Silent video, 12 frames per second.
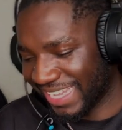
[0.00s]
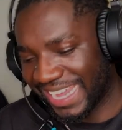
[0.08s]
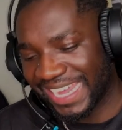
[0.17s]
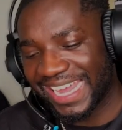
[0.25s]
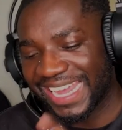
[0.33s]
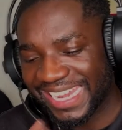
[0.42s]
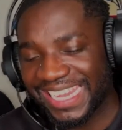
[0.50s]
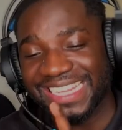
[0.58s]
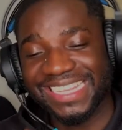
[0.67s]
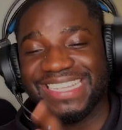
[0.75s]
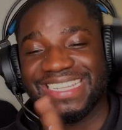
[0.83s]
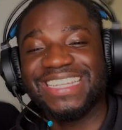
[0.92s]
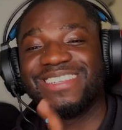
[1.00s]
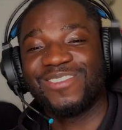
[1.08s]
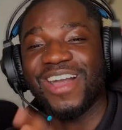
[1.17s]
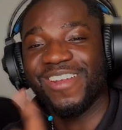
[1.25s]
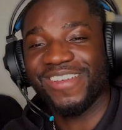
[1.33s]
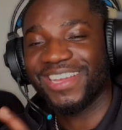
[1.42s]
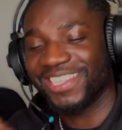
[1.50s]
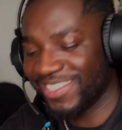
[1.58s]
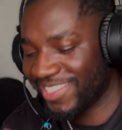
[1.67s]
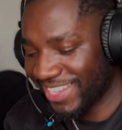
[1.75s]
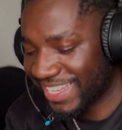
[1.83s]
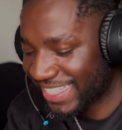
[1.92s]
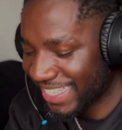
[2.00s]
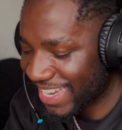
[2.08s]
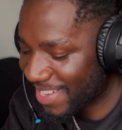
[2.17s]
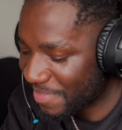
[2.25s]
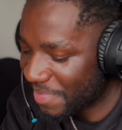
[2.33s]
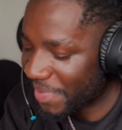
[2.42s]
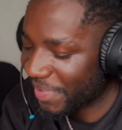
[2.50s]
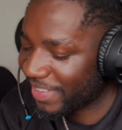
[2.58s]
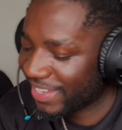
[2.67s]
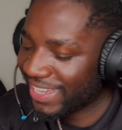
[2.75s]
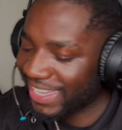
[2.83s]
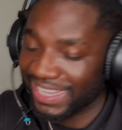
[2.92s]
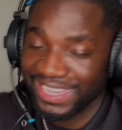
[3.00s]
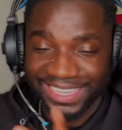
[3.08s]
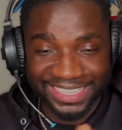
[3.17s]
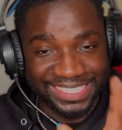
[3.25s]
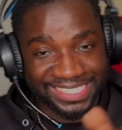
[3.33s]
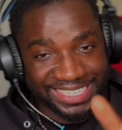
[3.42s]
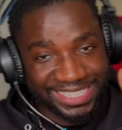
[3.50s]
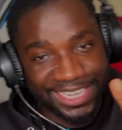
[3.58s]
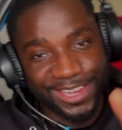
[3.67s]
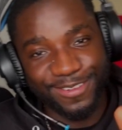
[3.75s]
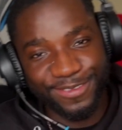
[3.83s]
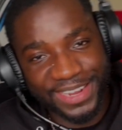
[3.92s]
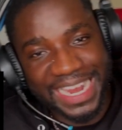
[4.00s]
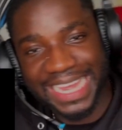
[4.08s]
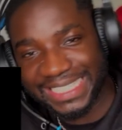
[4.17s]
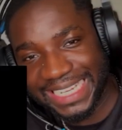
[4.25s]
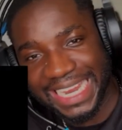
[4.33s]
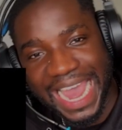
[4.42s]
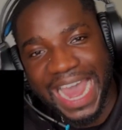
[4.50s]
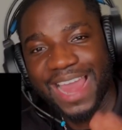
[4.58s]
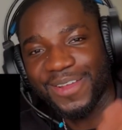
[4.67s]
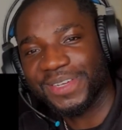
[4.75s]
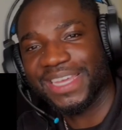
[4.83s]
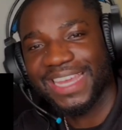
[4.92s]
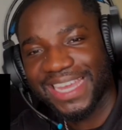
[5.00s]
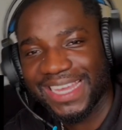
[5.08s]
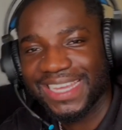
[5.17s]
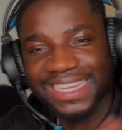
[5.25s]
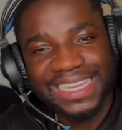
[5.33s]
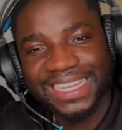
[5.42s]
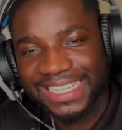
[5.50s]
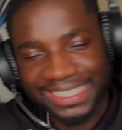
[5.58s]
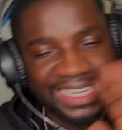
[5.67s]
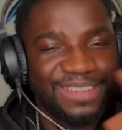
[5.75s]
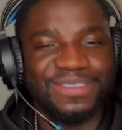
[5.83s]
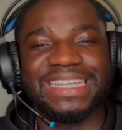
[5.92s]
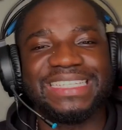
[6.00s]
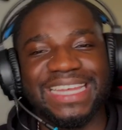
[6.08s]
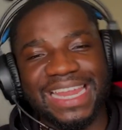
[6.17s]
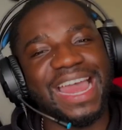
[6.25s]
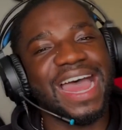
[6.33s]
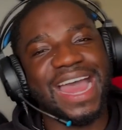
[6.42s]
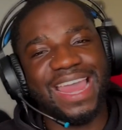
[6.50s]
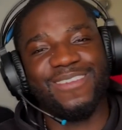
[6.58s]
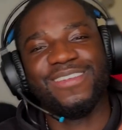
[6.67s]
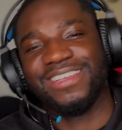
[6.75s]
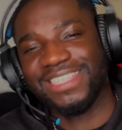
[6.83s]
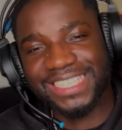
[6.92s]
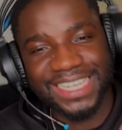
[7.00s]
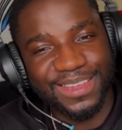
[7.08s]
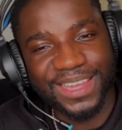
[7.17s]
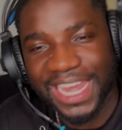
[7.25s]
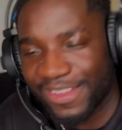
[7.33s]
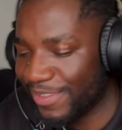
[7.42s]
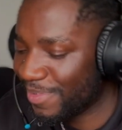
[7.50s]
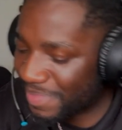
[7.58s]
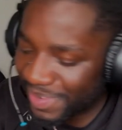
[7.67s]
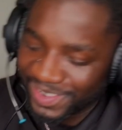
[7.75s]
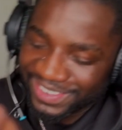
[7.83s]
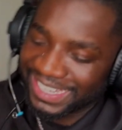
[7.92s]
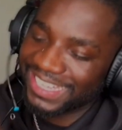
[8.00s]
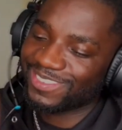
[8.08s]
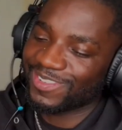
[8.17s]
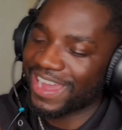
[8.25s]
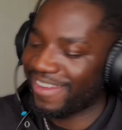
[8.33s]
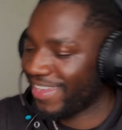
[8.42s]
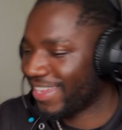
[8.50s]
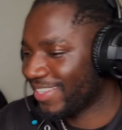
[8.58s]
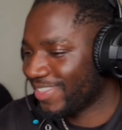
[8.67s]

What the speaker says: Yeah, this is what I reacted to yesterday, bro. Tell your friend I said hi, okay? Tell him I said hi when you see him in heaven, bro. This is why I reacted.